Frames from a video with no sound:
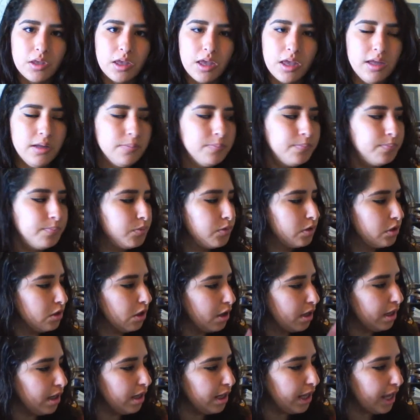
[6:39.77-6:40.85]
Okay,
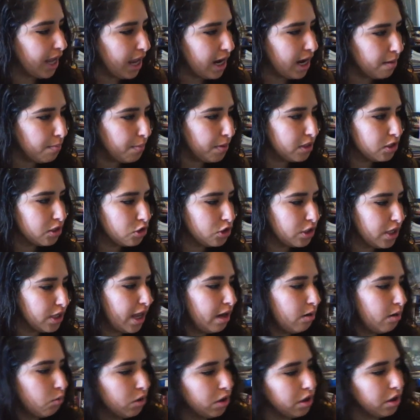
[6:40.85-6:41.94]
starting again at measure
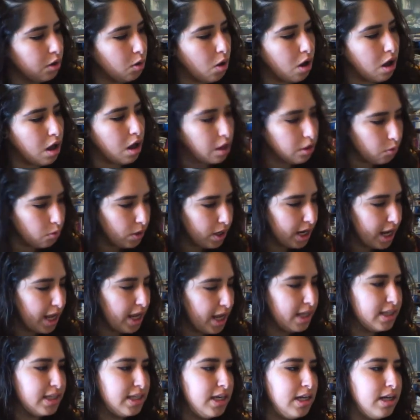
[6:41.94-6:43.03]
10, we're going to go all the way to
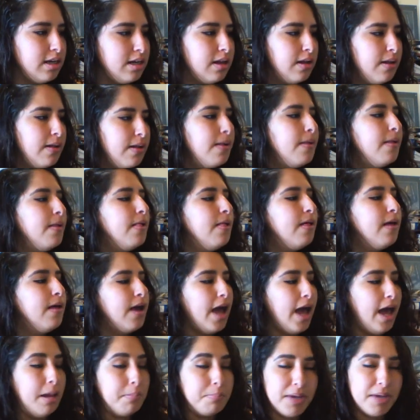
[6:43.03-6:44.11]
18
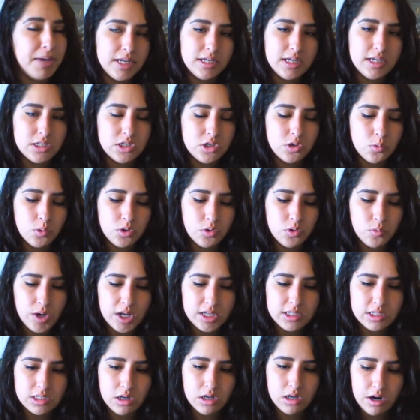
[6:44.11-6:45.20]
and pay attention to where the
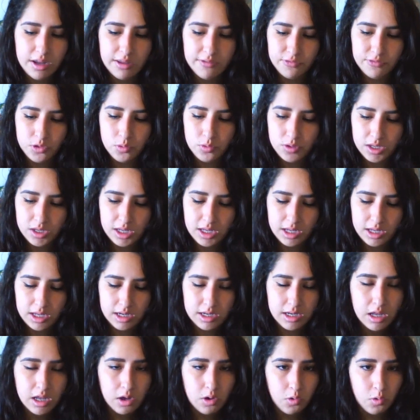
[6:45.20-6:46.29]
rests are. If you
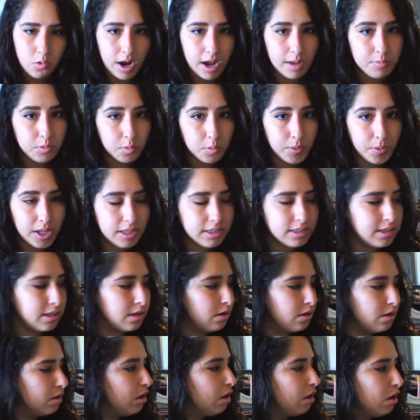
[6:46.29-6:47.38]
need, grab your
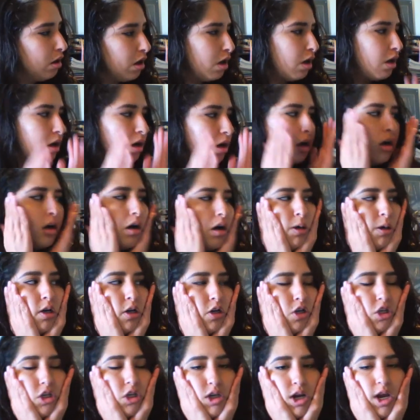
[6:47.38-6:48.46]
pencil.
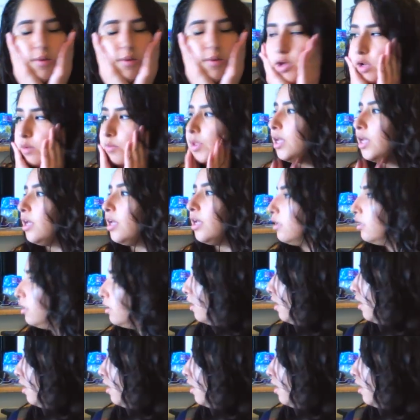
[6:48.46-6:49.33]
Shame on me.